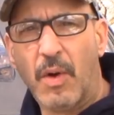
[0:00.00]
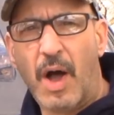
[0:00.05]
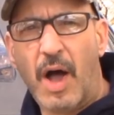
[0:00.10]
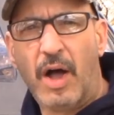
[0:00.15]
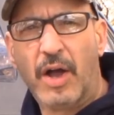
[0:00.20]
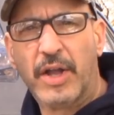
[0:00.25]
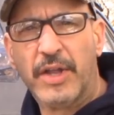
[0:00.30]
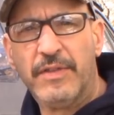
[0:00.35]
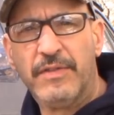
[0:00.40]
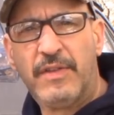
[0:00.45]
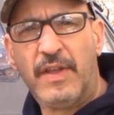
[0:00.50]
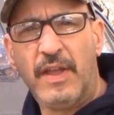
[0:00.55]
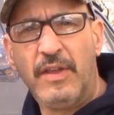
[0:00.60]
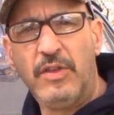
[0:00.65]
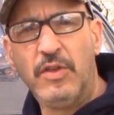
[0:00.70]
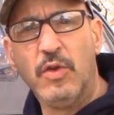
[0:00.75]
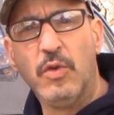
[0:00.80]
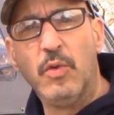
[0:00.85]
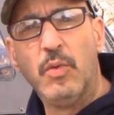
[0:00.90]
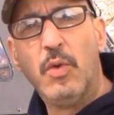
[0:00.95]
I'll
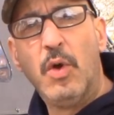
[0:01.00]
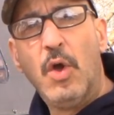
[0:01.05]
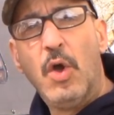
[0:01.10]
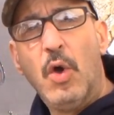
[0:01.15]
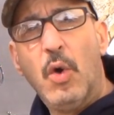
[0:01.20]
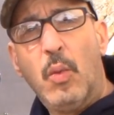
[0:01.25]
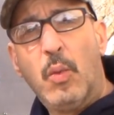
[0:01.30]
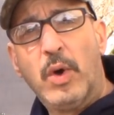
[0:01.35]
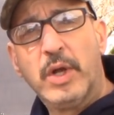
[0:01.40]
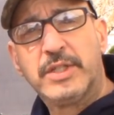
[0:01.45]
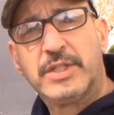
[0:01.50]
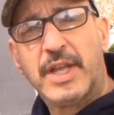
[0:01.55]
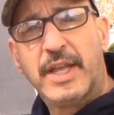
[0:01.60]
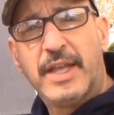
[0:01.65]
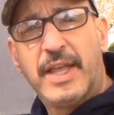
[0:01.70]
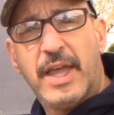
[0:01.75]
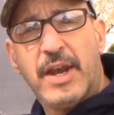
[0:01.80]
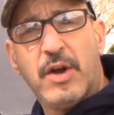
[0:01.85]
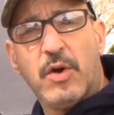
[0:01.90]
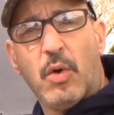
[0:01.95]
continue once I
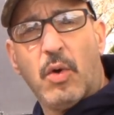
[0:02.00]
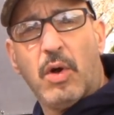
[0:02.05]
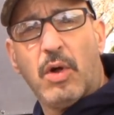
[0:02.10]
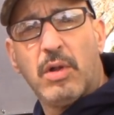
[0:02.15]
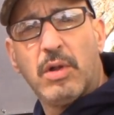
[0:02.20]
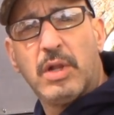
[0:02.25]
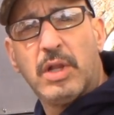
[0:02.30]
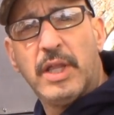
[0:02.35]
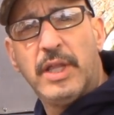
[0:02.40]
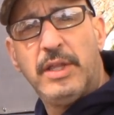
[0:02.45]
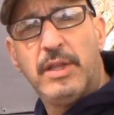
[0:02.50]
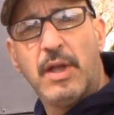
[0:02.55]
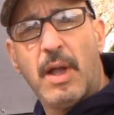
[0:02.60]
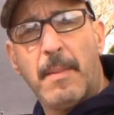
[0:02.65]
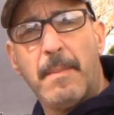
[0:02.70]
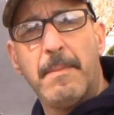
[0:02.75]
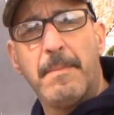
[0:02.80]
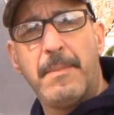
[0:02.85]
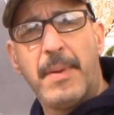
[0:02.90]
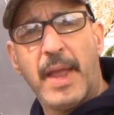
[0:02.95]
get it all cleaned
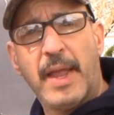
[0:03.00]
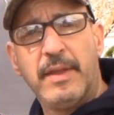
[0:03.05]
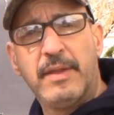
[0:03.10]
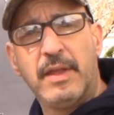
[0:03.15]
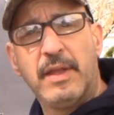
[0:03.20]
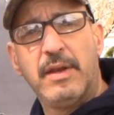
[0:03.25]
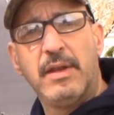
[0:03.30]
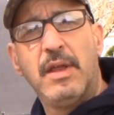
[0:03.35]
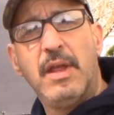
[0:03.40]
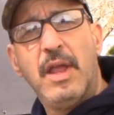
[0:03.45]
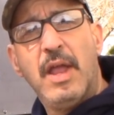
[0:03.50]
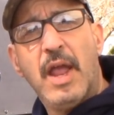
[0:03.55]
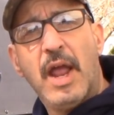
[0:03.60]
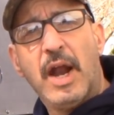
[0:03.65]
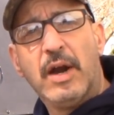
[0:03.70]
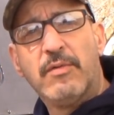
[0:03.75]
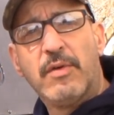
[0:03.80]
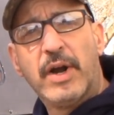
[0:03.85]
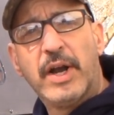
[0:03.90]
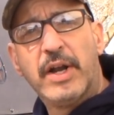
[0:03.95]
up, painted,
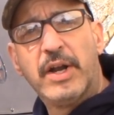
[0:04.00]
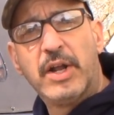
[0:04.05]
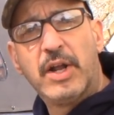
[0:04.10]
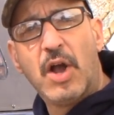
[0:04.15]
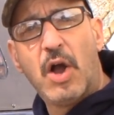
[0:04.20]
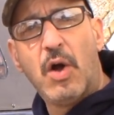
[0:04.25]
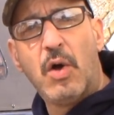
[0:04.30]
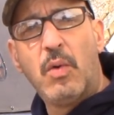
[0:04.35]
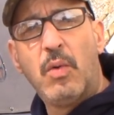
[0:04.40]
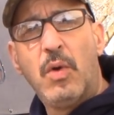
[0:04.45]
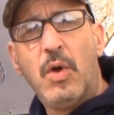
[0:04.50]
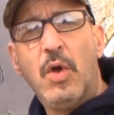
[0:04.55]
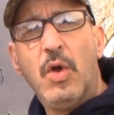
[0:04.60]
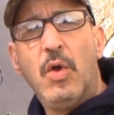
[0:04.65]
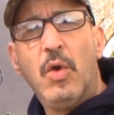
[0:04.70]
and ready to go.